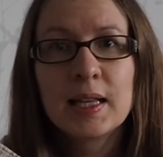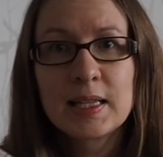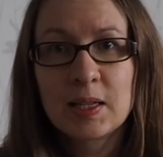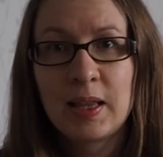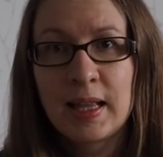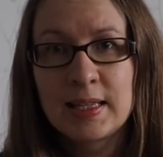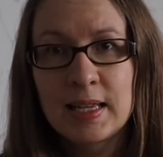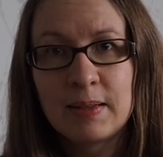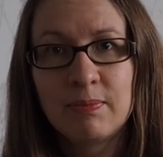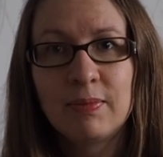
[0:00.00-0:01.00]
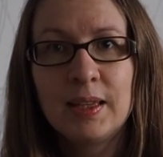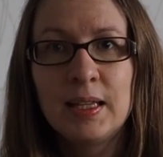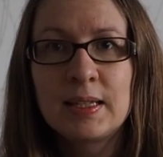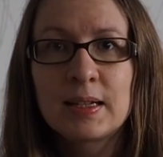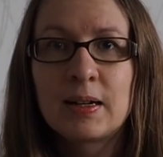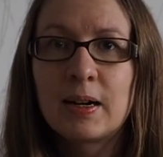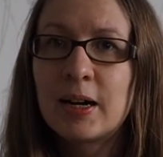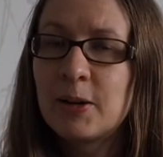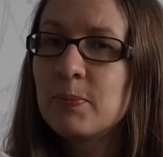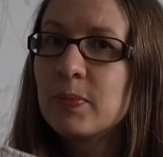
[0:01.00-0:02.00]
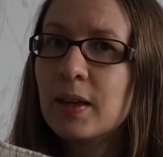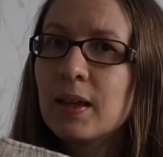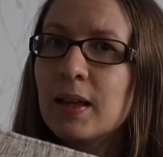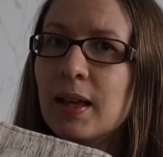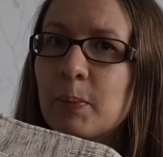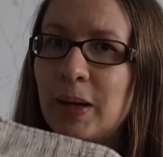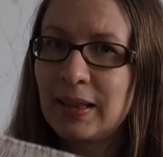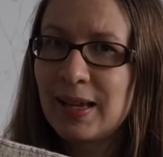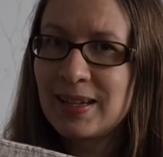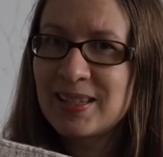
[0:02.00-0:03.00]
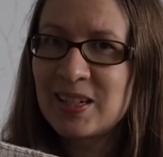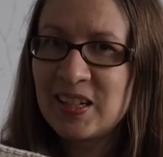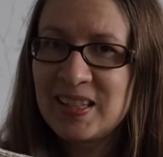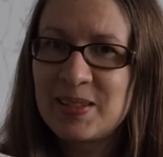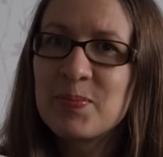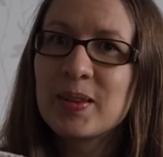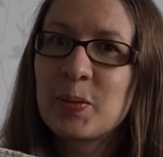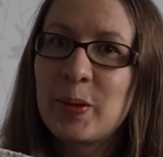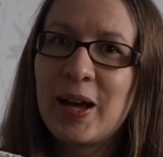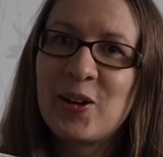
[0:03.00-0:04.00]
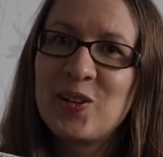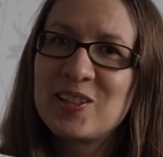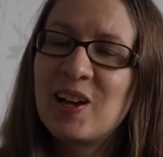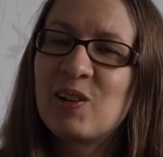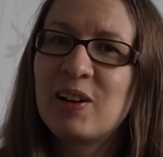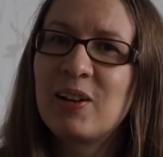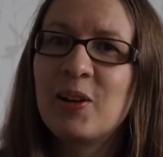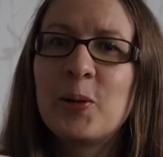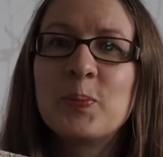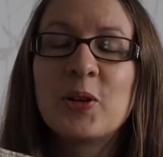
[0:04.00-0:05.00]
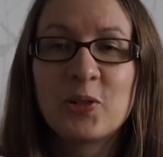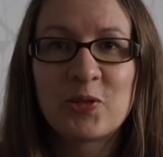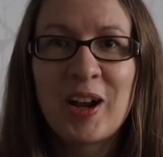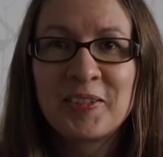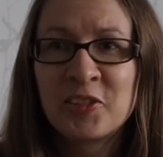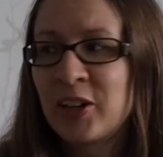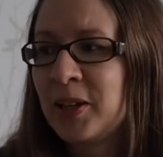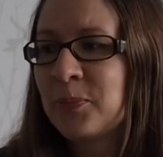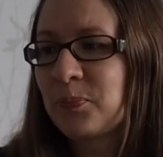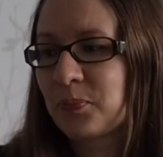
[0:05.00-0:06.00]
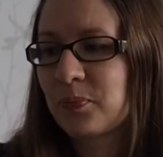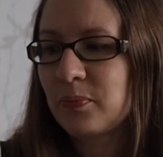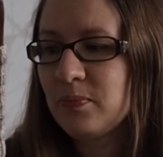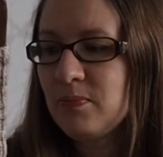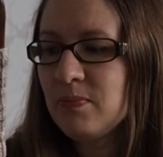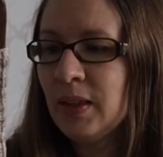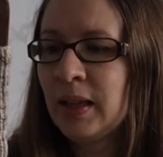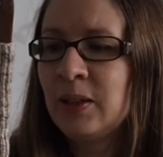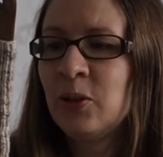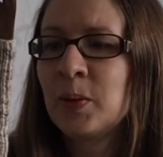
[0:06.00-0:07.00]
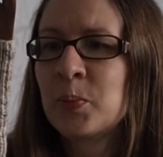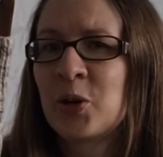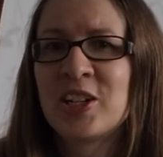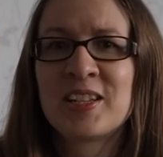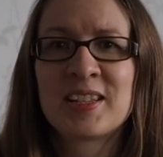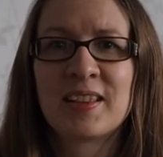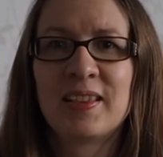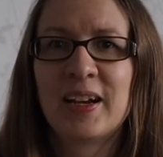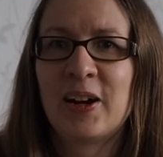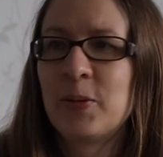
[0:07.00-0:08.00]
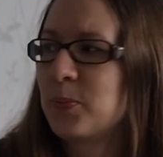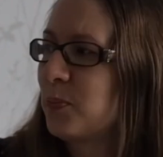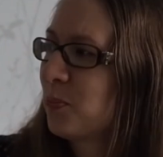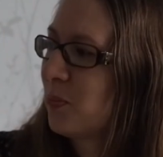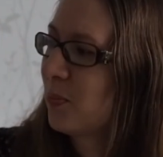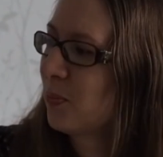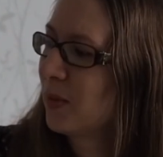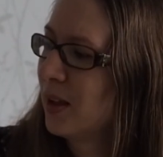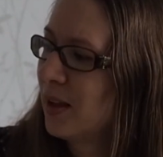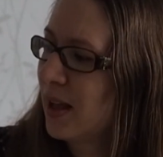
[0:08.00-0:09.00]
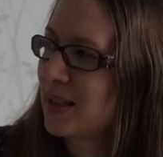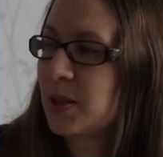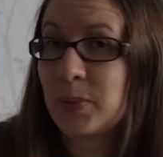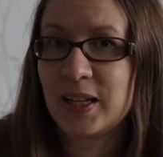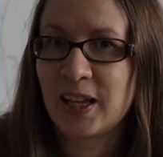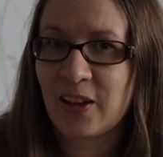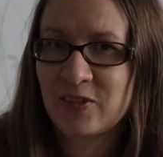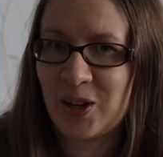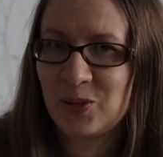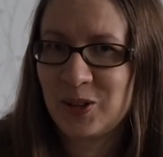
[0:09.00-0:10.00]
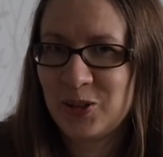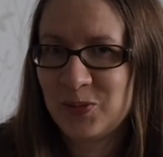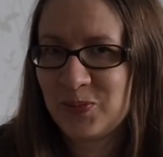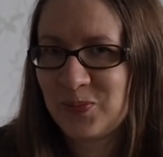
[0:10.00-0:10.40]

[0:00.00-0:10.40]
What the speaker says: So that's it. These are my Leena socks. The pattern's now on Ravelry, and you can purchase it there as a PDF download.